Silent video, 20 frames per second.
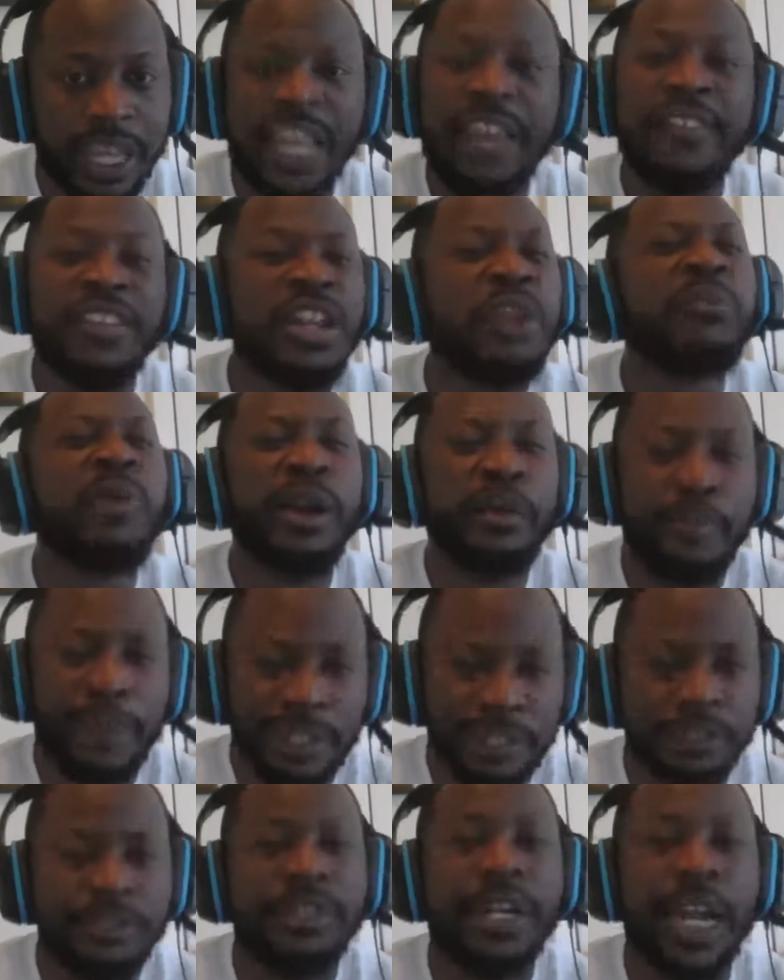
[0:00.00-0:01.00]
Even the Rick
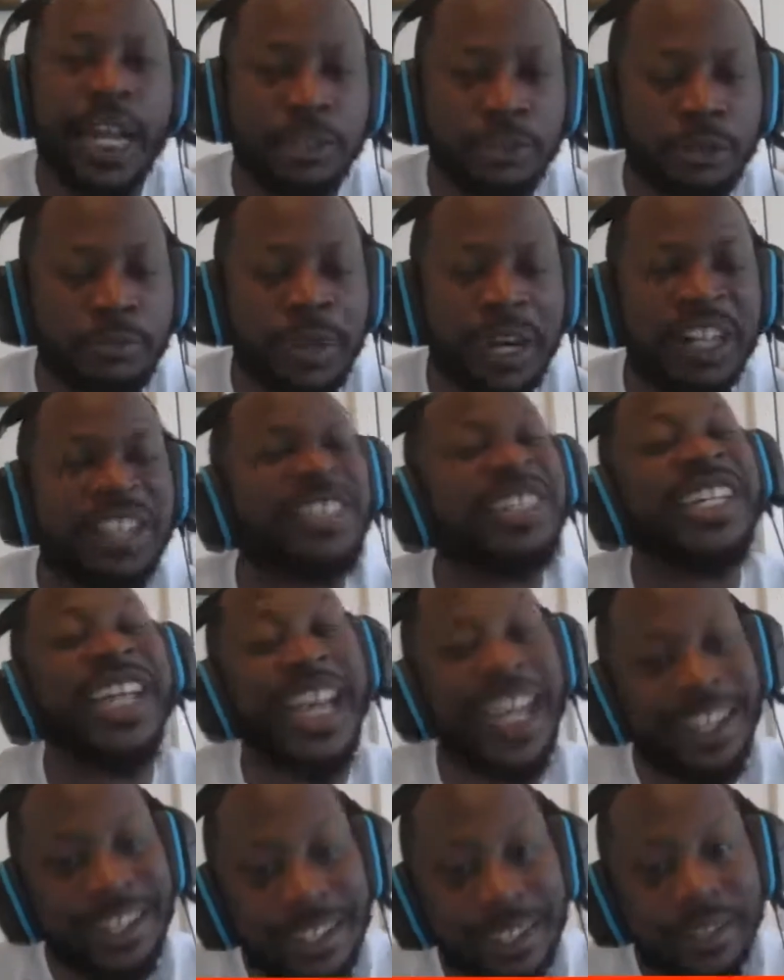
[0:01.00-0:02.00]
Mitchell days was better.
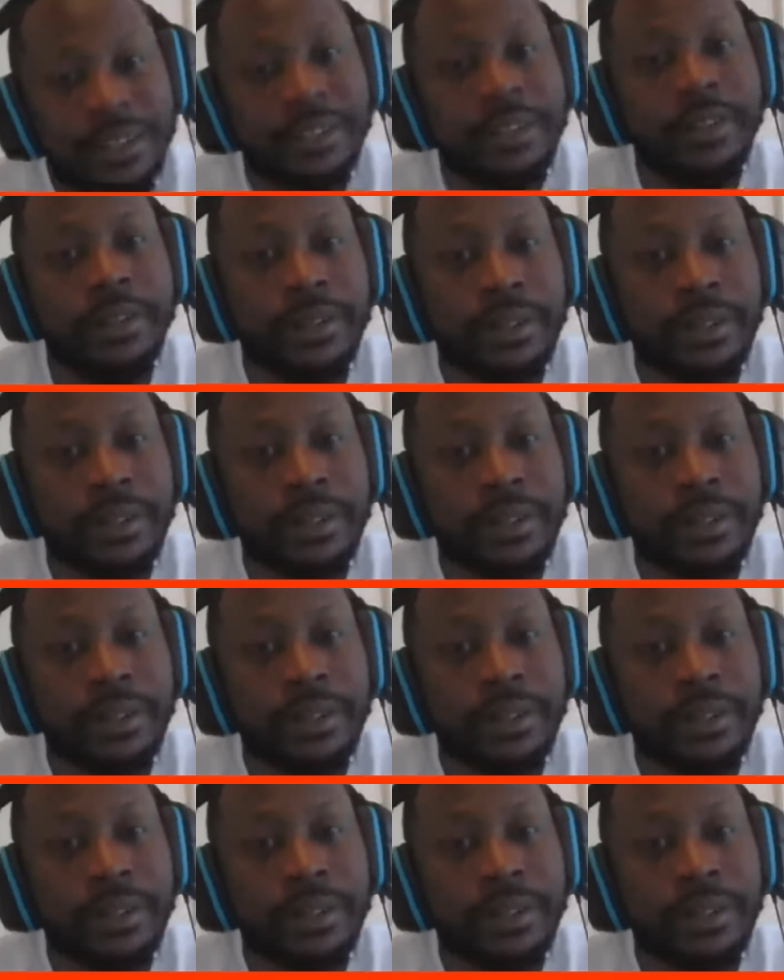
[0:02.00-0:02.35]
Yes.